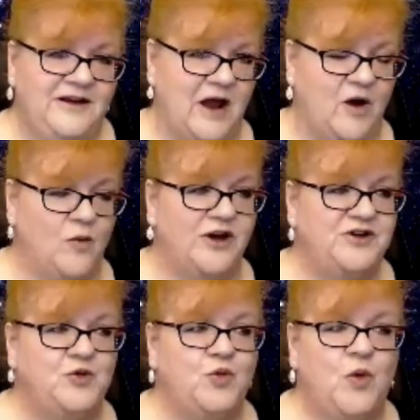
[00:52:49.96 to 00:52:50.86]
Now, I want to
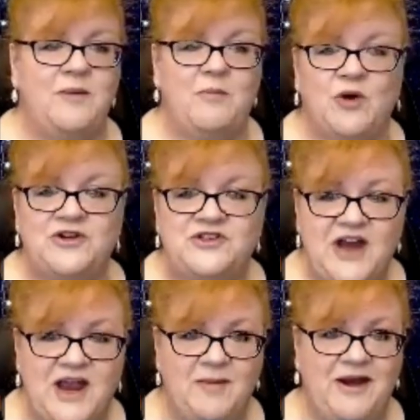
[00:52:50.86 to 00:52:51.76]
do one more
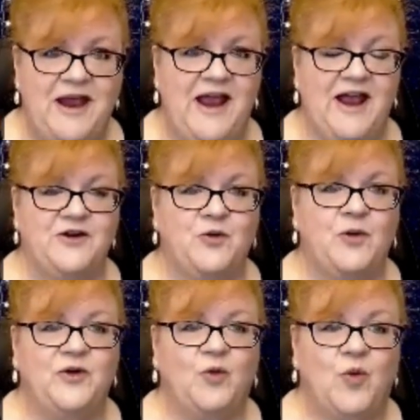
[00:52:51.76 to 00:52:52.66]
Stayman hand
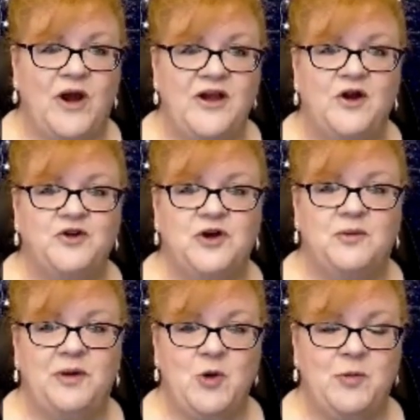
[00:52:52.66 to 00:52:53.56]
with a 1 no
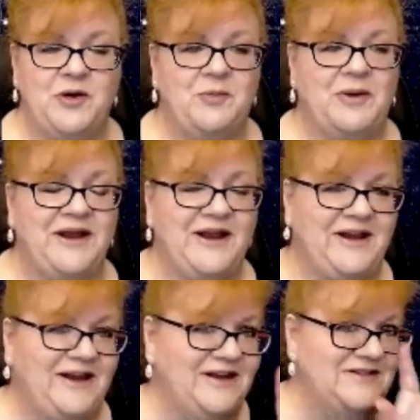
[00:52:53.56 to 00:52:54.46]
trump opener, but
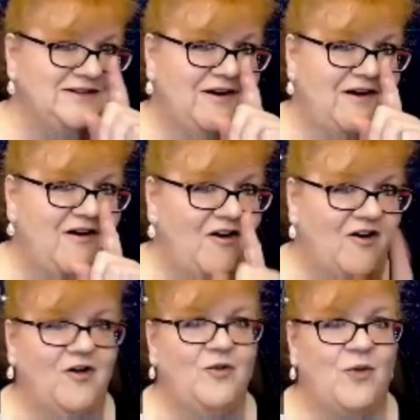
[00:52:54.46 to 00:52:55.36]
it is a
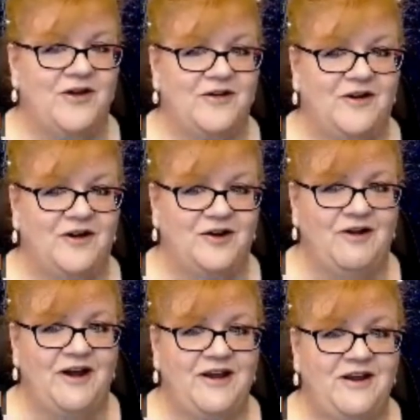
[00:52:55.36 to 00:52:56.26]
hard one. Are you
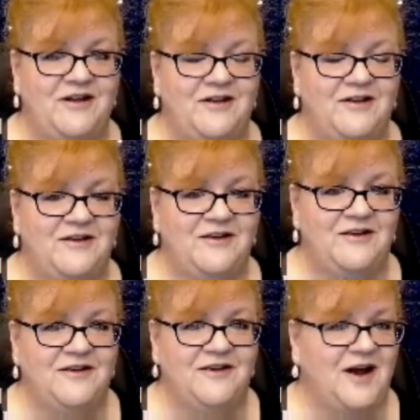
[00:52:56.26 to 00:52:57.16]
ready?
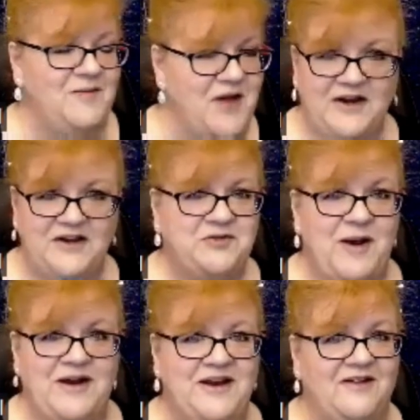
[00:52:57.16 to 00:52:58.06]
I'm not
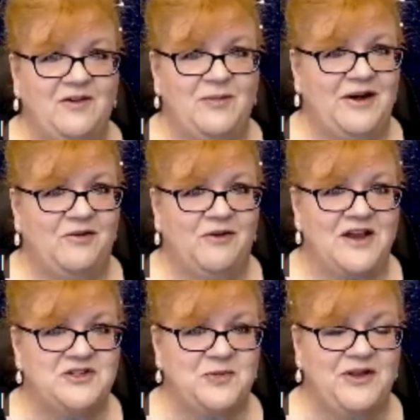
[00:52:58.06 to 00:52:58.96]
expecting everybody to
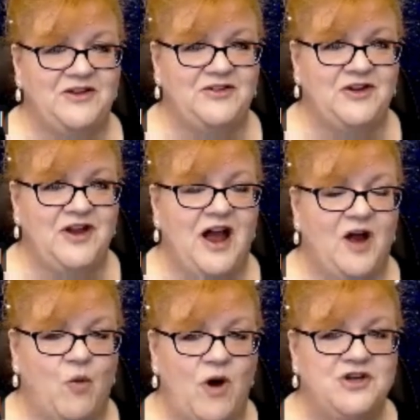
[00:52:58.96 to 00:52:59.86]
grasp this.
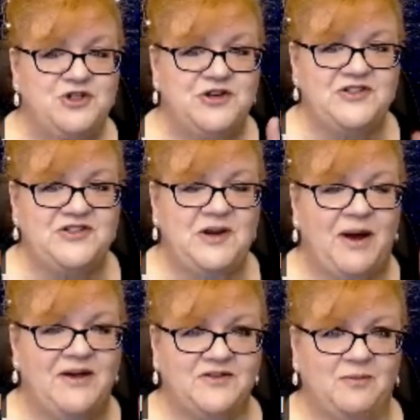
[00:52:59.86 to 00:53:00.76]
I want you to see
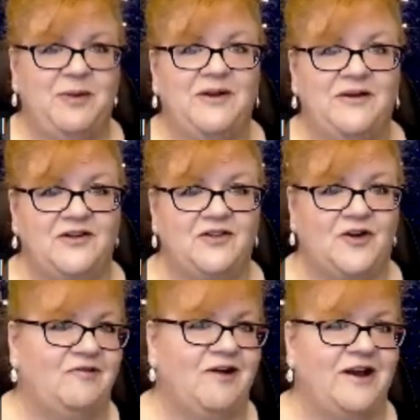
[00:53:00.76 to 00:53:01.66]
possibilities.
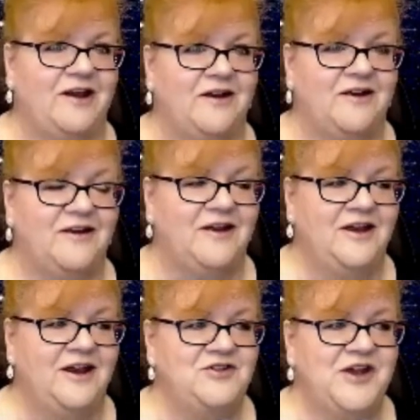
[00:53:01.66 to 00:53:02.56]
Are you ready?
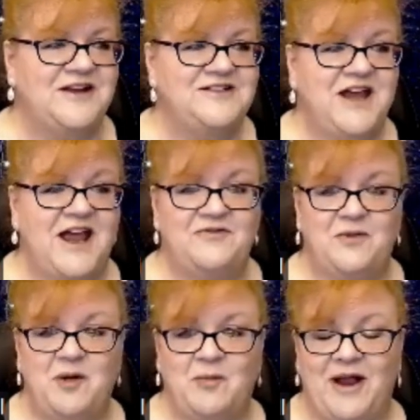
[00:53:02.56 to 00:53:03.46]
Here's hand 10
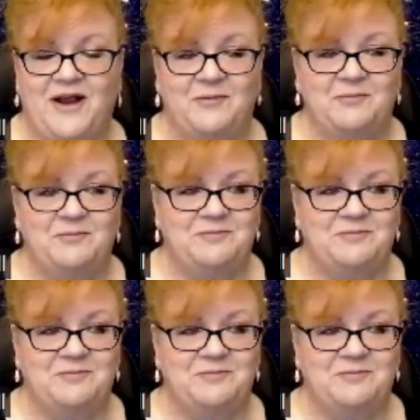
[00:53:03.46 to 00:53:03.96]
from your packet.